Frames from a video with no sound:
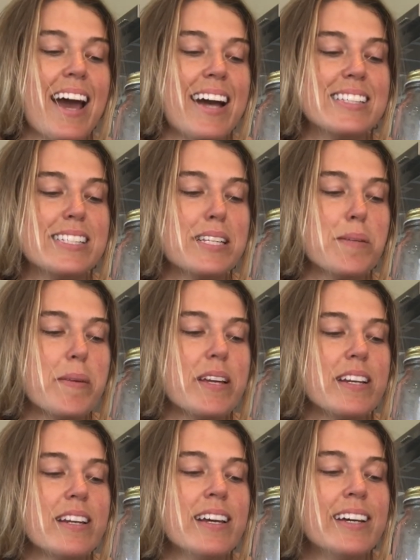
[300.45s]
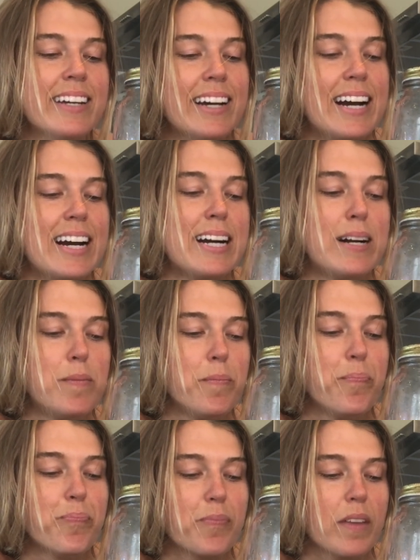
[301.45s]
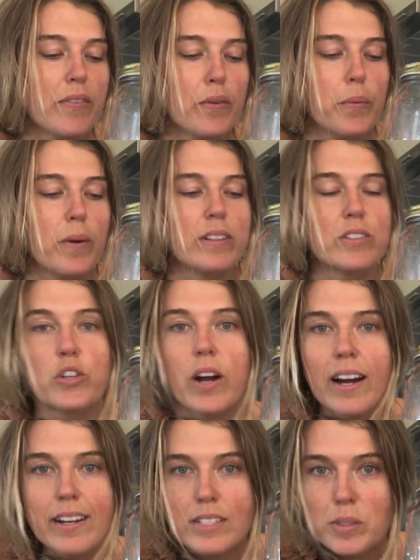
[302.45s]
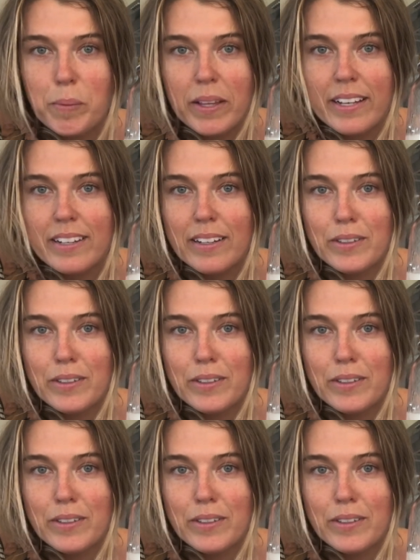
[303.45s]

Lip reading: and cinnamon. If you want to try just plain